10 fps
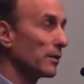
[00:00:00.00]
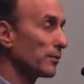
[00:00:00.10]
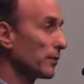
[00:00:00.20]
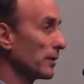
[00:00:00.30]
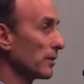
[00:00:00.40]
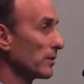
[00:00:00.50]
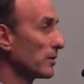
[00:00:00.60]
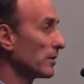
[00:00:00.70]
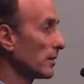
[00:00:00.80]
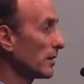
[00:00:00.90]
the
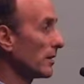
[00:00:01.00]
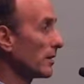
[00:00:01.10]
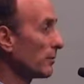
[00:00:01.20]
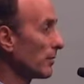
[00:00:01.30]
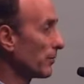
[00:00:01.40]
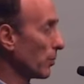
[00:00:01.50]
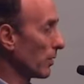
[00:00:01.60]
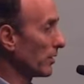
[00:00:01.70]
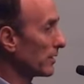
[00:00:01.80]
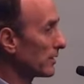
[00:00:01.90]
field
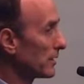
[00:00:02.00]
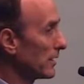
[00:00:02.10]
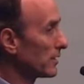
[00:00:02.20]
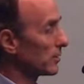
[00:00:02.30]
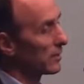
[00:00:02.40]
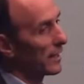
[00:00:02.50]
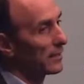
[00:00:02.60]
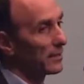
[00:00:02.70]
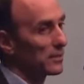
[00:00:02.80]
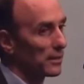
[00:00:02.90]
before the season or the
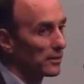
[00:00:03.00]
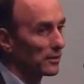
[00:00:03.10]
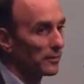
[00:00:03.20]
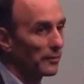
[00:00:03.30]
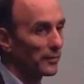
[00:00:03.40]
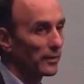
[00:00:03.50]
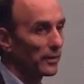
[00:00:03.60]
end of the season.